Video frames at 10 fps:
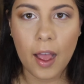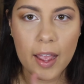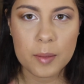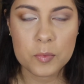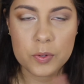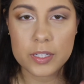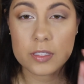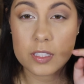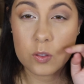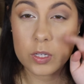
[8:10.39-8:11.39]
I am
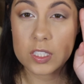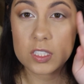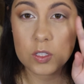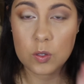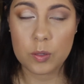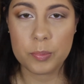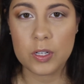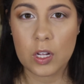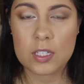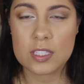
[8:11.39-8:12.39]
quickly going to
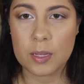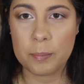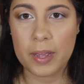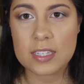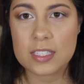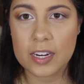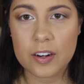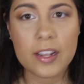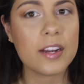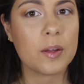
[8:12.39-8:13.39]
put on some
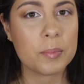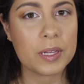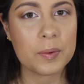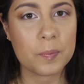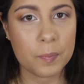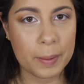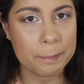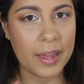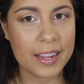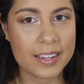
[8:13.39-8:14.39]
mascara and I'll be
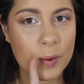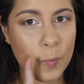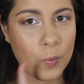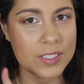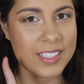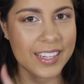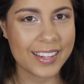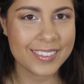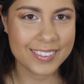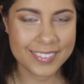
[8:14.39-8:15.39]
right back once
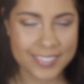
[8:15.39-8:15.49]
again.